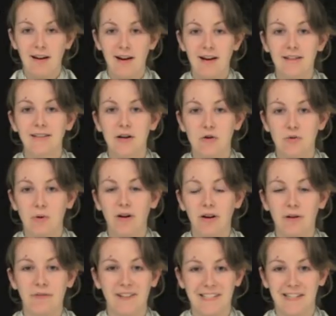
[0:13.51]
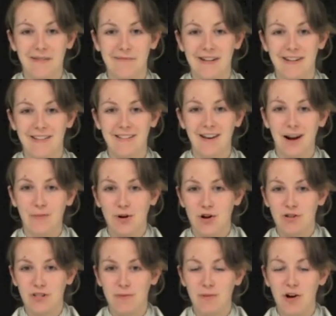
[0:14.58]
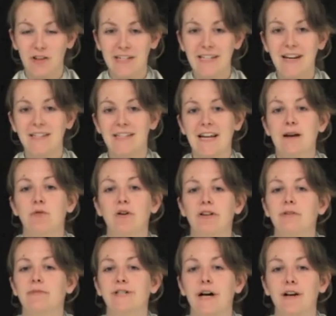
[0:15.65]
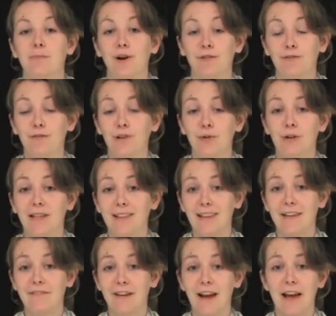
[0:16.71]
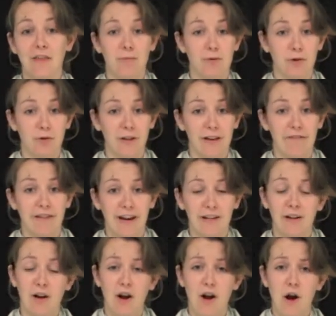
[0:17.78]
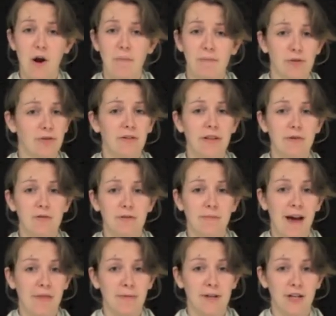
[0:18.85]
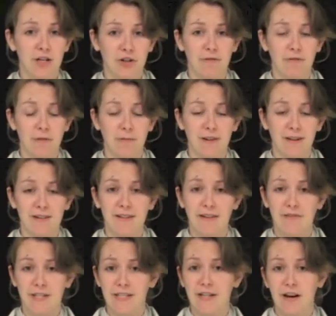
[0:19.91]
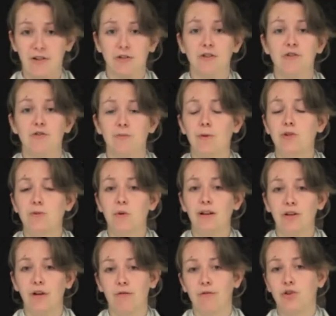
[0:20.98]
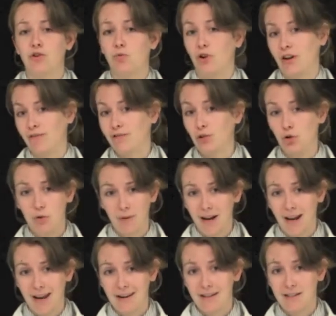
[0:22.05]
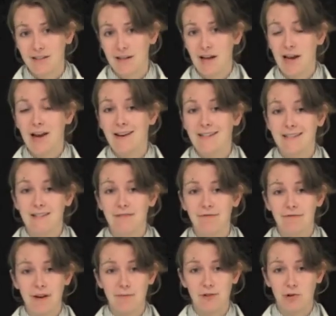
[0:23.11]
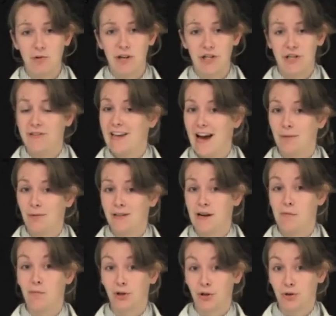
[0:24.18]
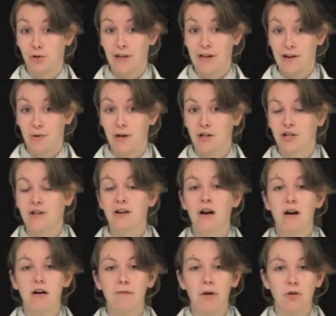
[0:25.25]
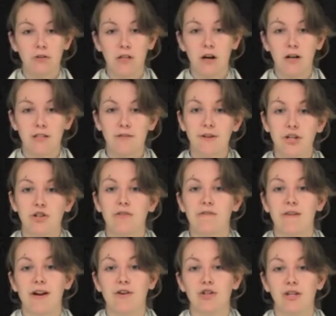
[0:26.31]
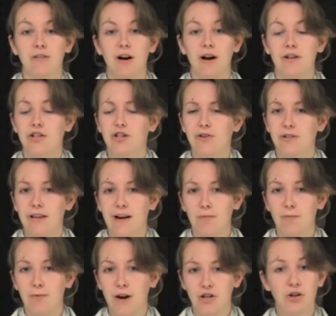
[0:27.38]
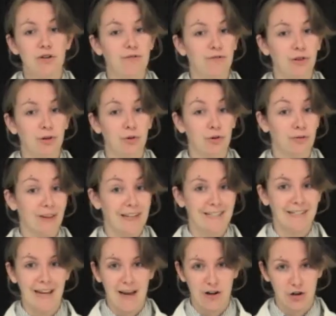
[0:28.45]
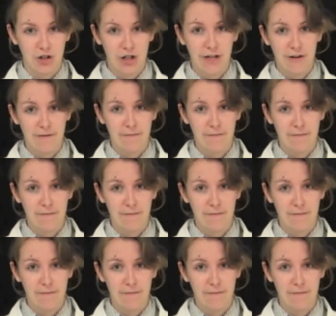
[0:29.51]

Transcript: Hello and welcome to Physics Minutes. I'm your host Pauline and today we're going to be talking about fluid, lift, and the Bernoulli effect. Bernoulli was a mathematician from the 1700s who is most well known for his work in fluid mechanics. His famous equation, the aptly named Bernoulli equation, follows conservation of energy law and shows how pressure in a fluid relates to energy.